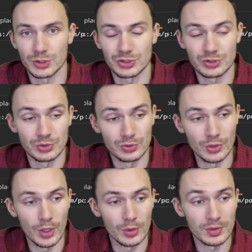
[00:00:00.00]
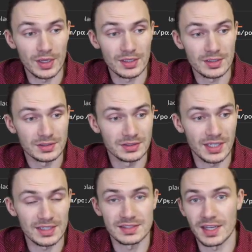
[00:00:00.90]
So once you do node
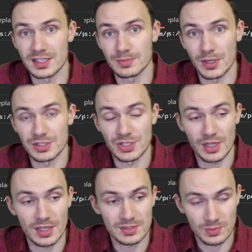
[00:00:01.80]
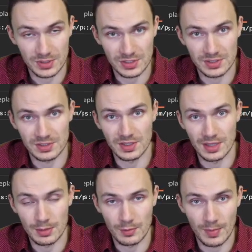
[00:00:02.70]
test express.js, which is
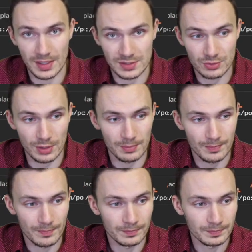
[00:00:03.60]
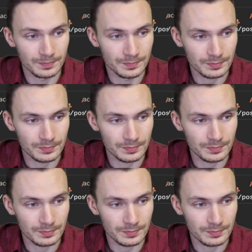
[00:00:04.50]
the name of my script,